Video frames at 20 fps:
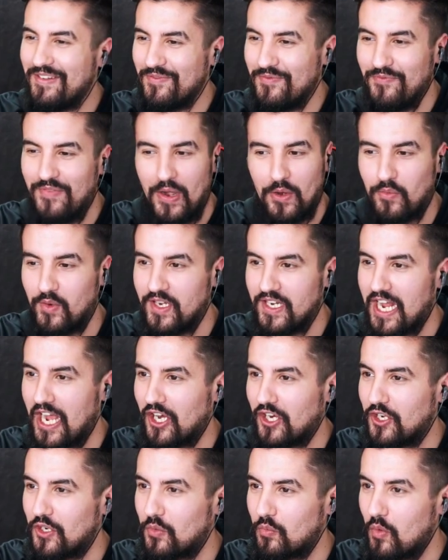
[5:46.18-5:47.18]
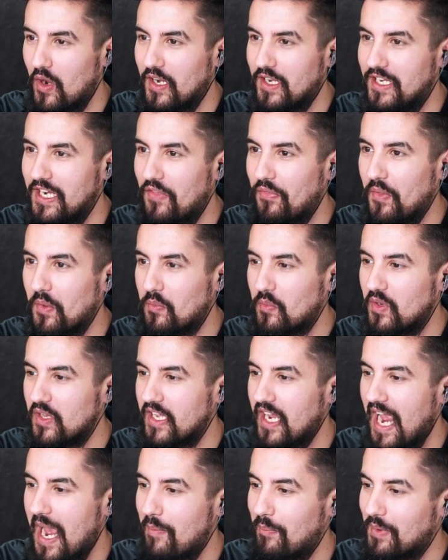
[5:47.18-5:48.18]
very not good run. Nothing
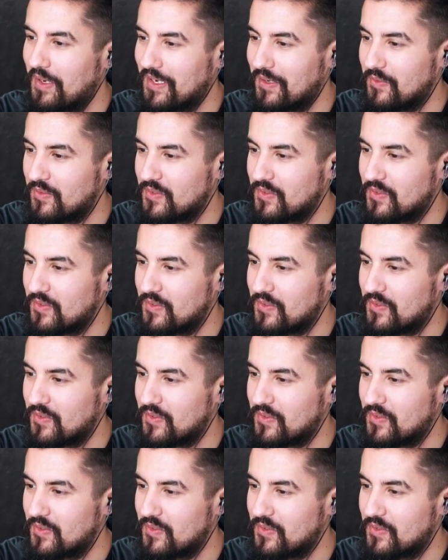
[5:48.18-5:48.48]
really happened. It